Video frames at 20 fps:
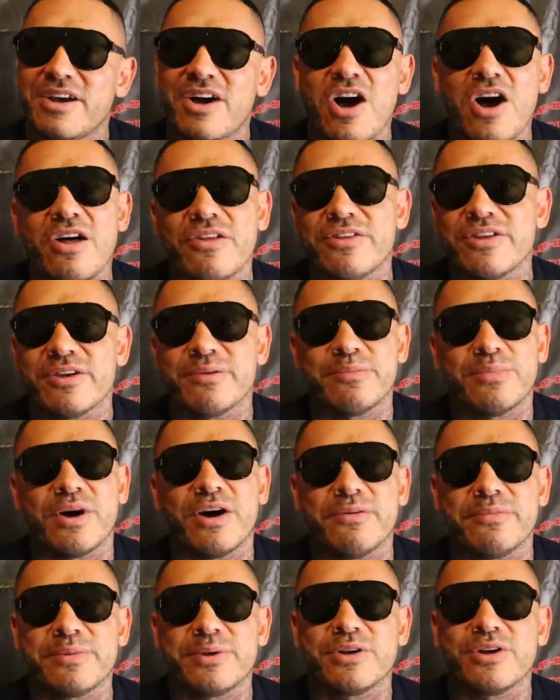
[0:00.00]
all the
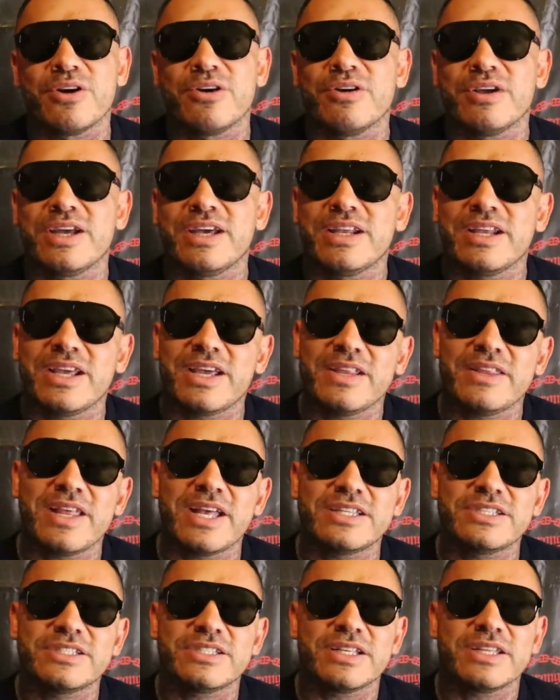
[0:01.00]
above, you know. And, and
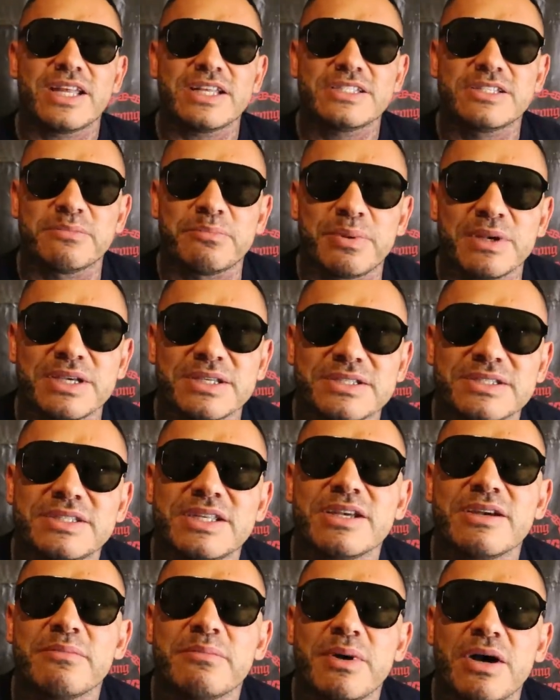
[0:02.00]
that's and that's the biggest
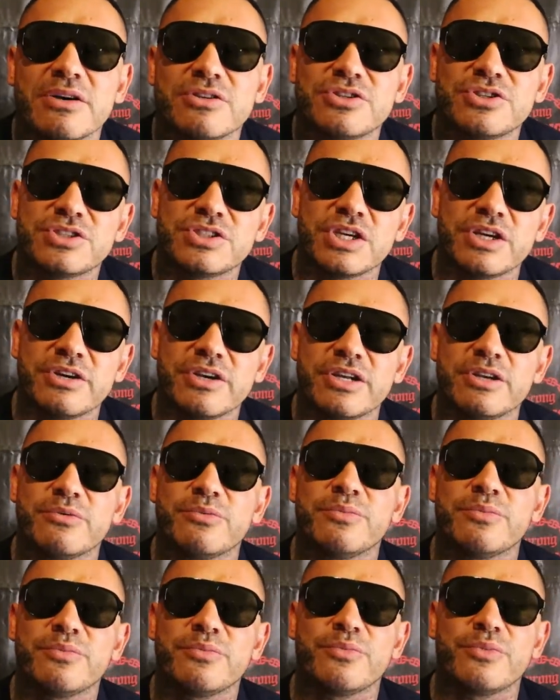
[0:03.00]
thing about
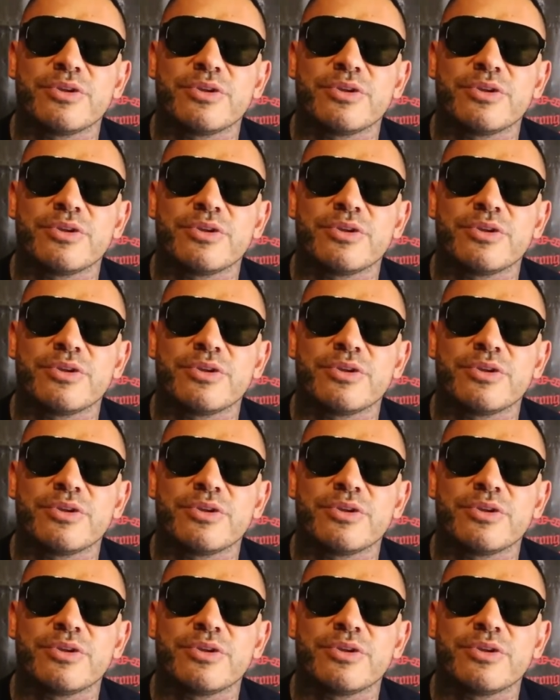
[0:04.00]
sharing